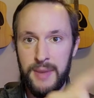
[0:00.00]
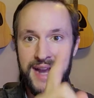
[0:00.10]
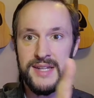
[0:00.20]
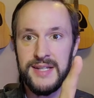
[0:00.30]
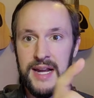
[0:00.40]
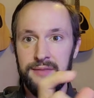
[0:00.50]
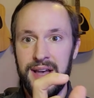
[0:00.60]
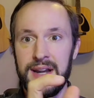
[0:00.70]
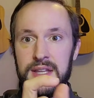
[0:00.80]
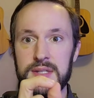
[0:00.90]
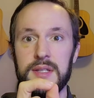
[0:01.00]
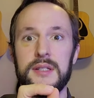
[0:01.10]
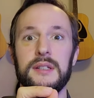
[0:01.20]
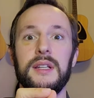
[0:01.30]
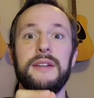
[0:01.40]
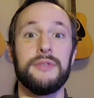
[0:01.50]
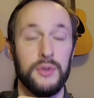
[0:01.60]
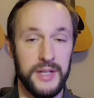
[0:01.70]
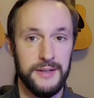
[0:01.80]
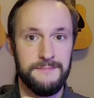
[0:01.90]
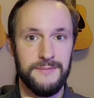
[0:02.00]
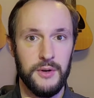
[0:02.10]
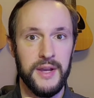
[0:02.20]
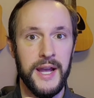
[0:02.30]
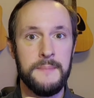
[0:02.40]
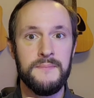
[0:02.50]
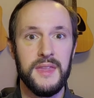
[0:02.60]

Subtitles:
the back side of that is the delivery, okay?